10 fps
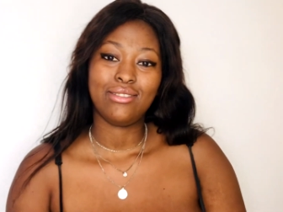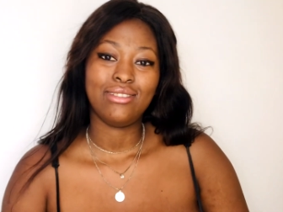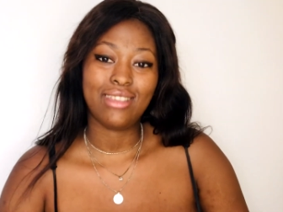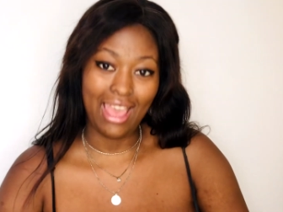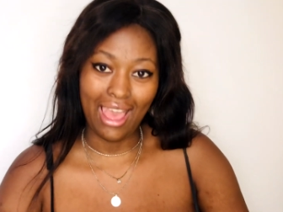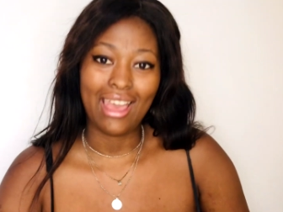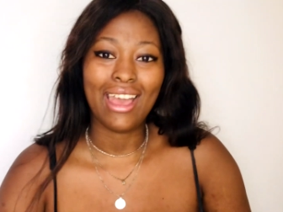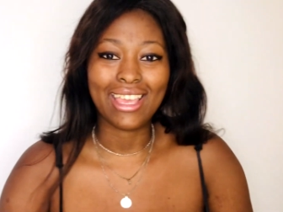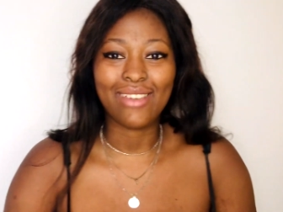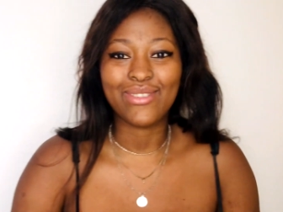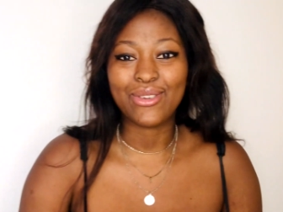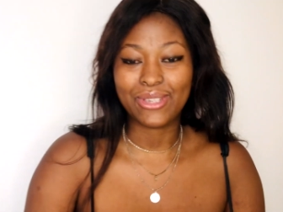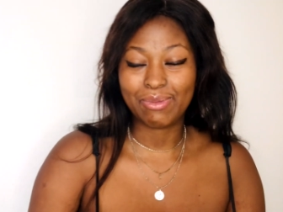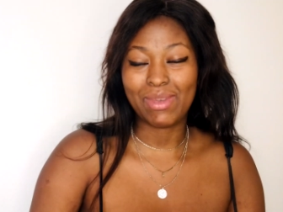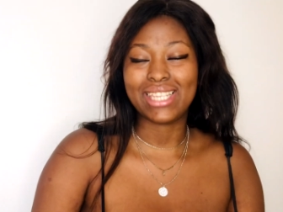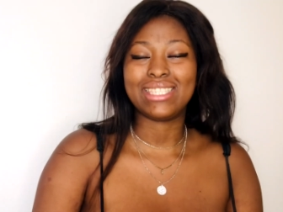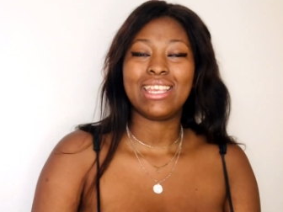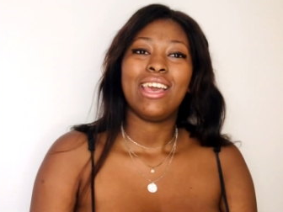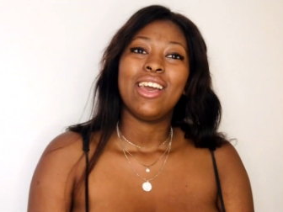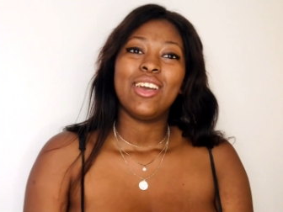Yeah, I give you your space.
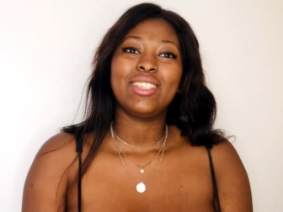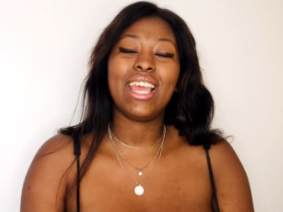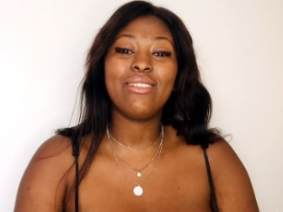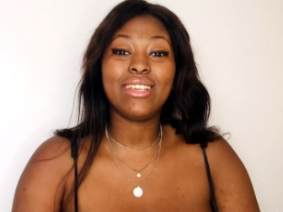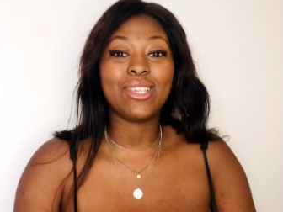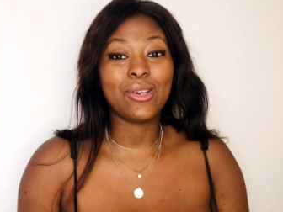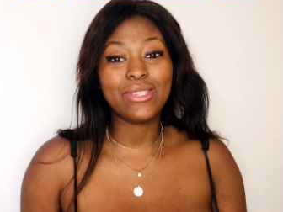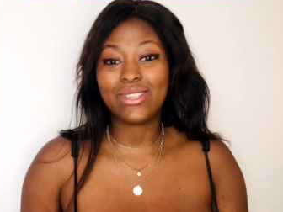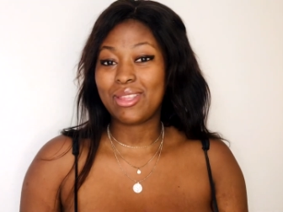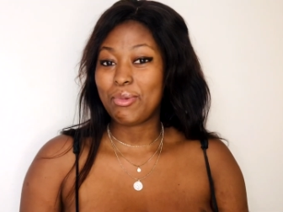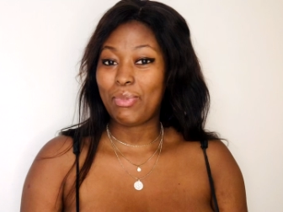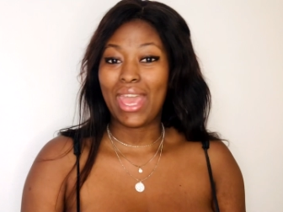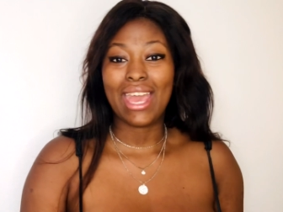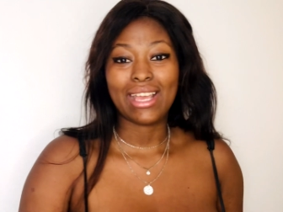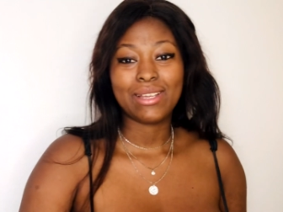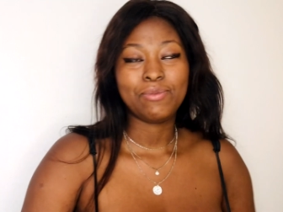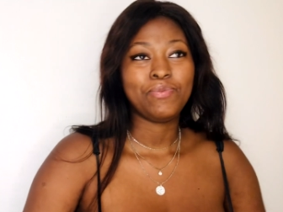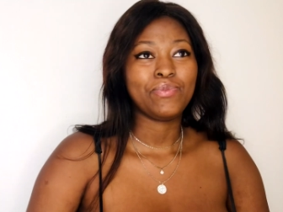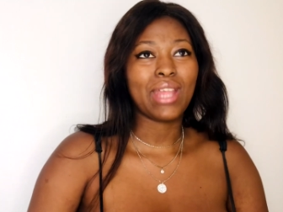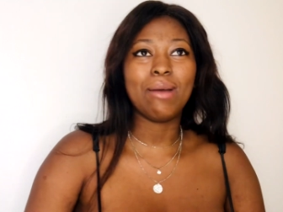So anyways, he goes to the back.
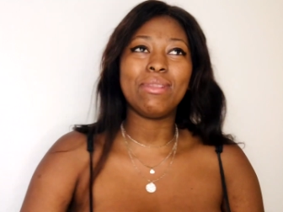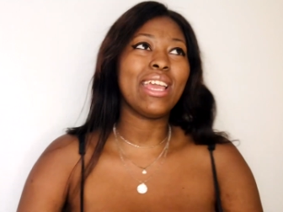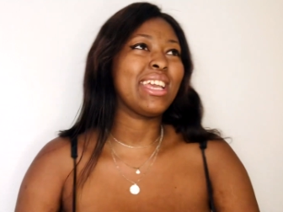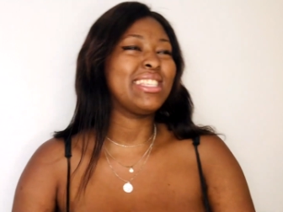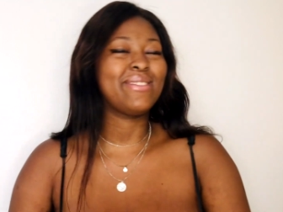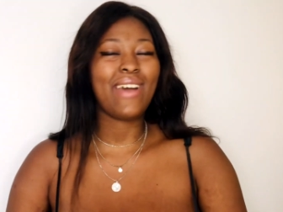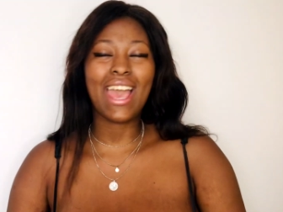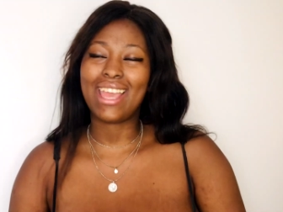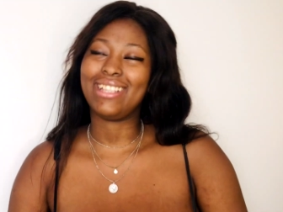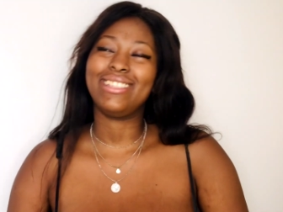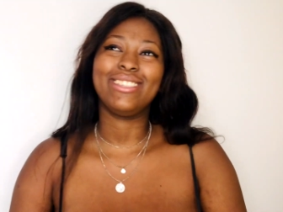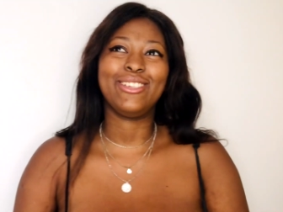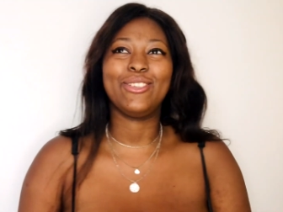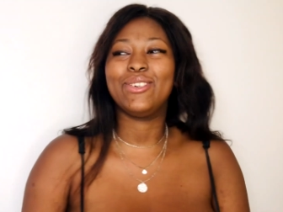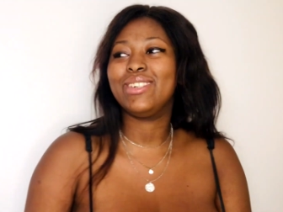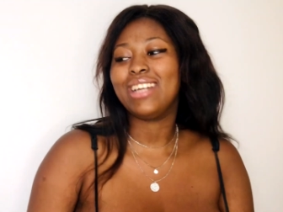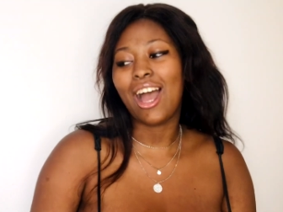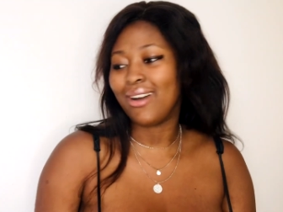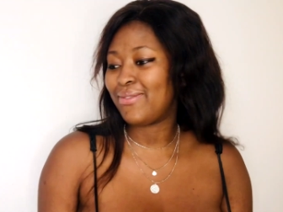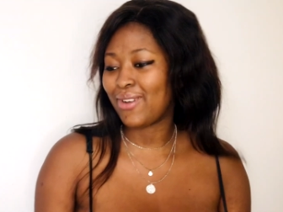I'm like, it's fine.
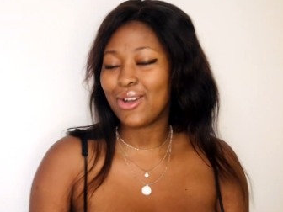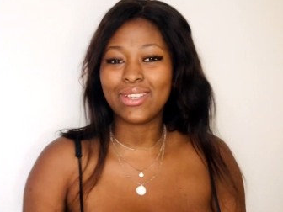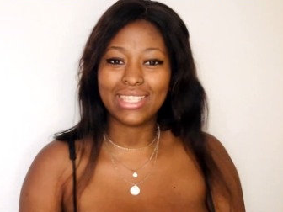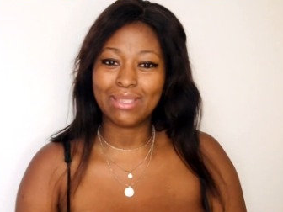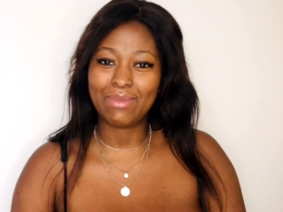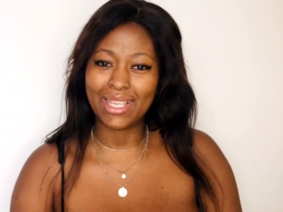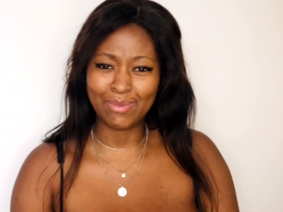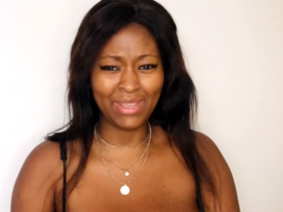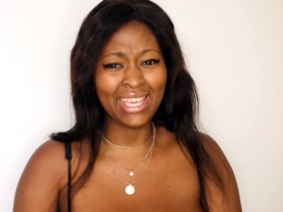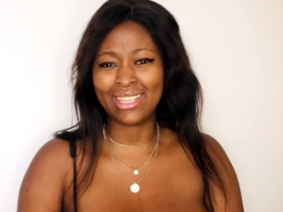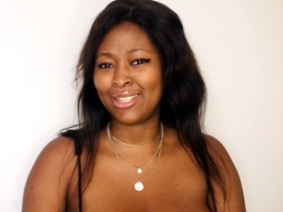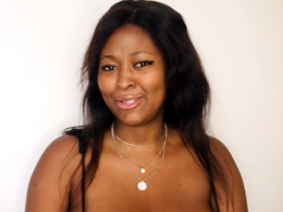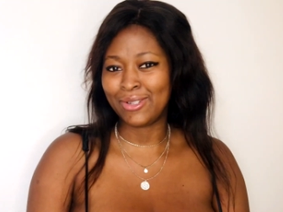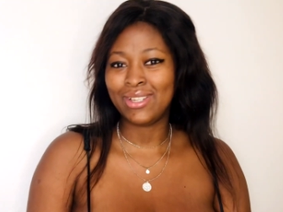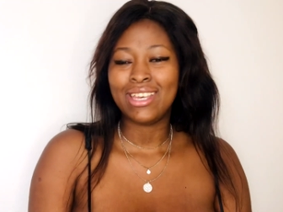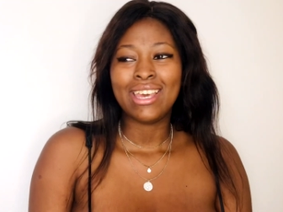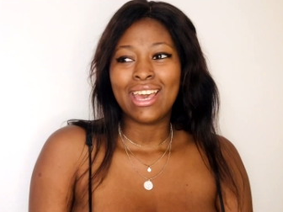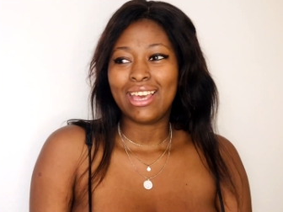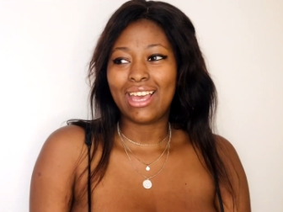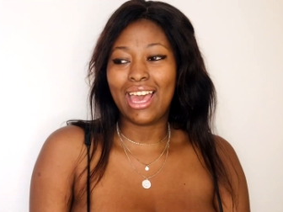How far could this place be,
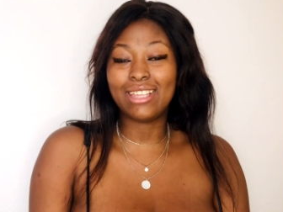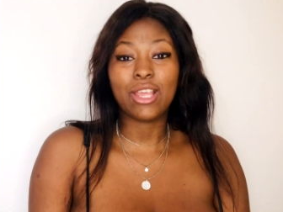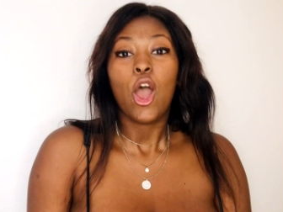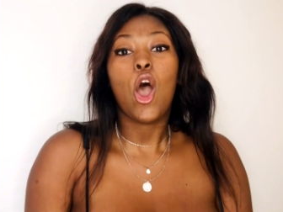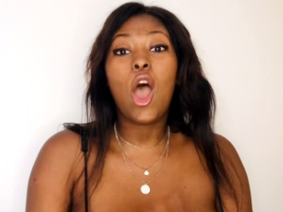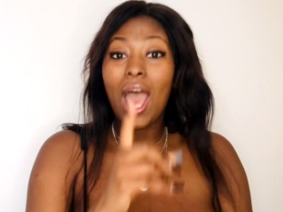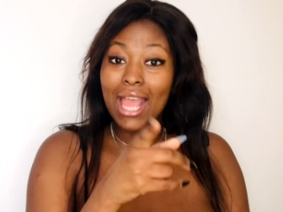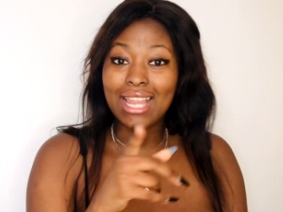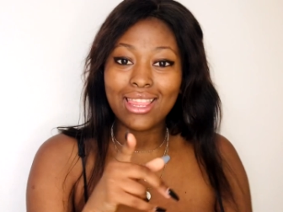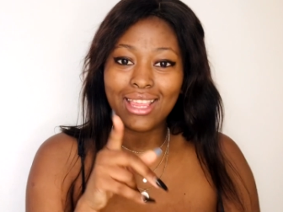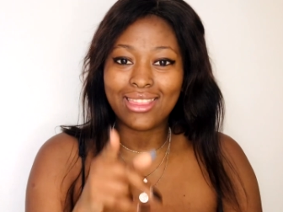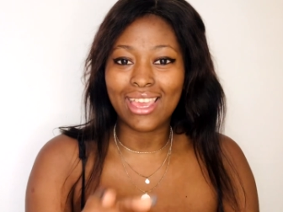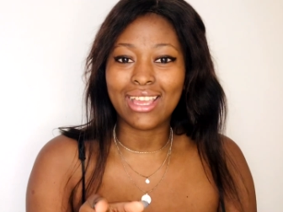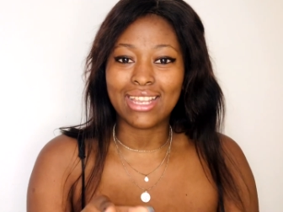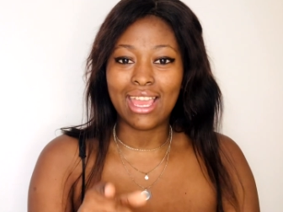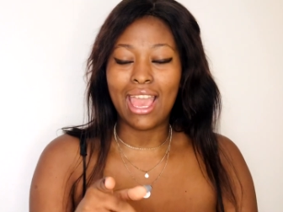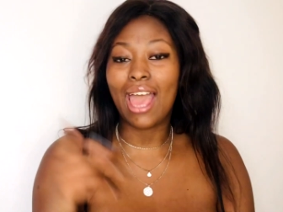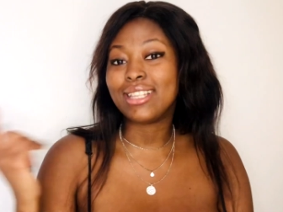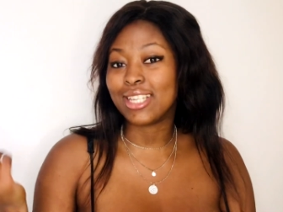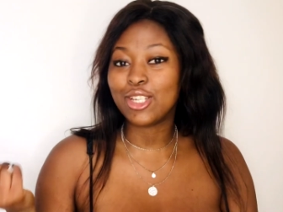another thing,
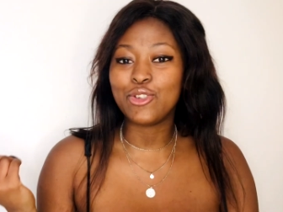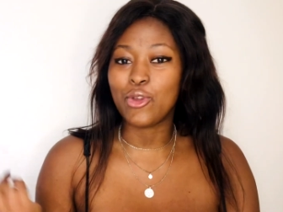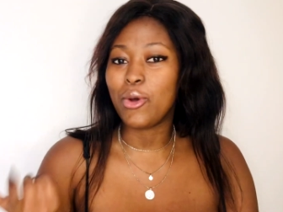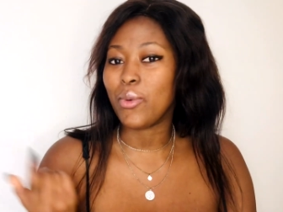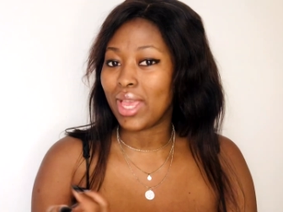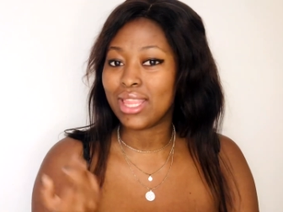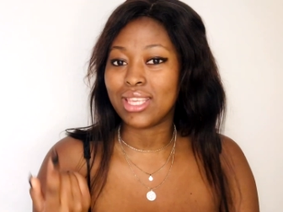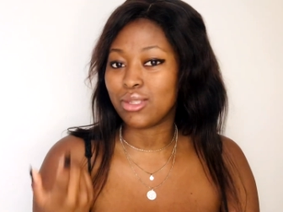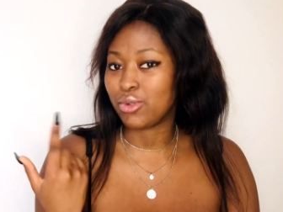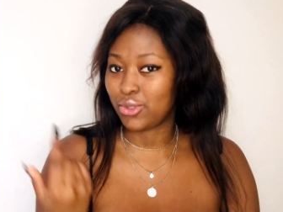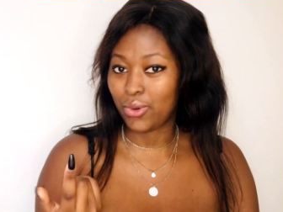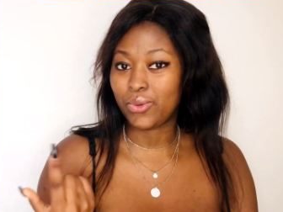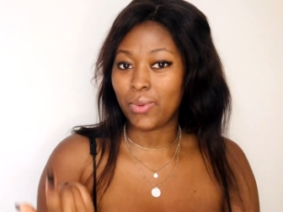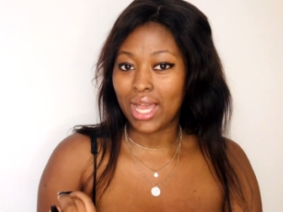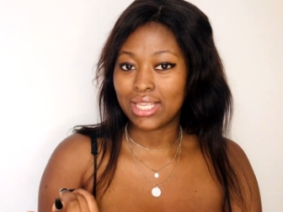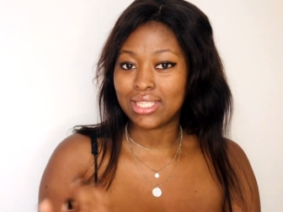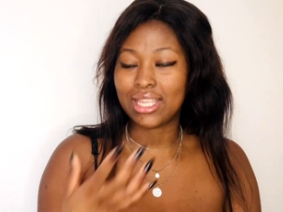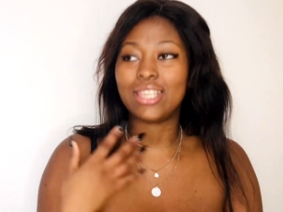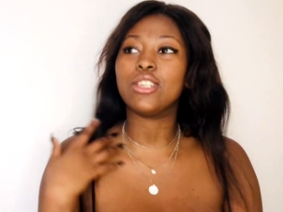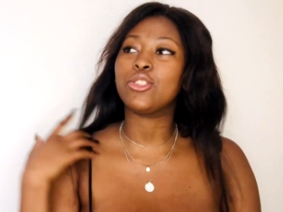I didn't know where this resort was.
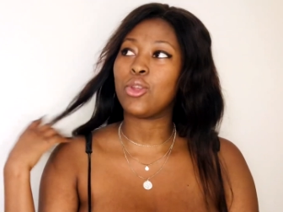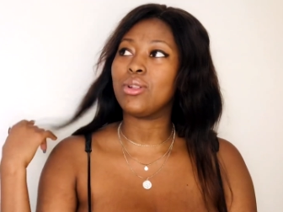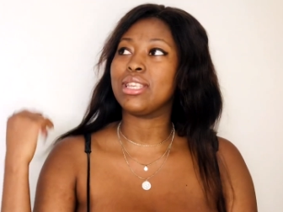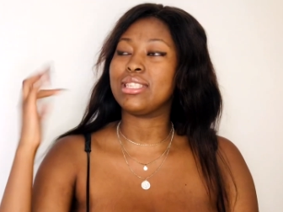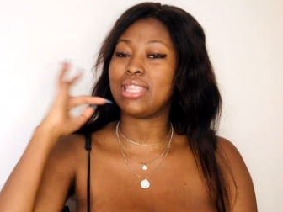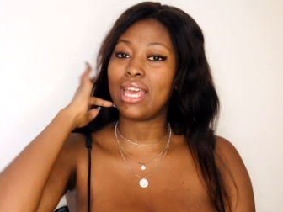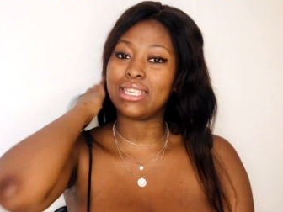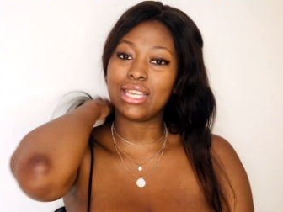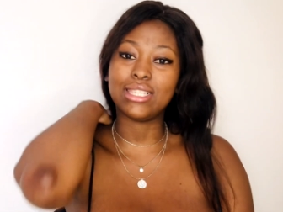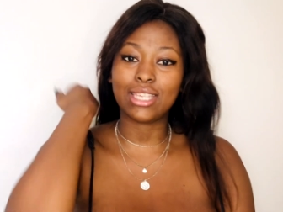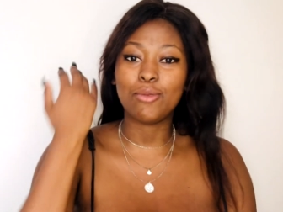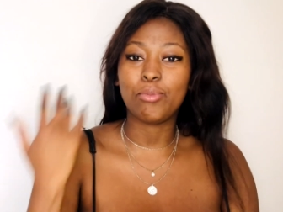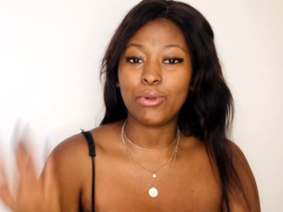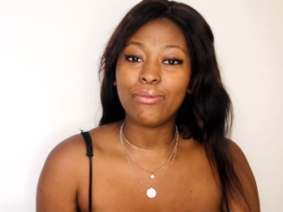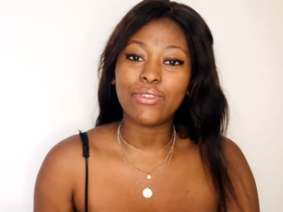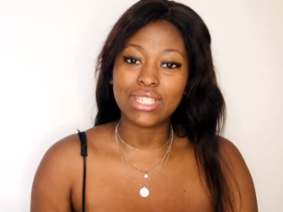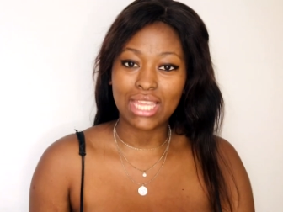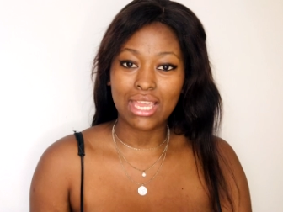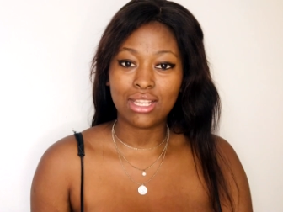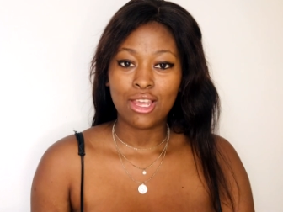They just told us that it's in Bloemfontein.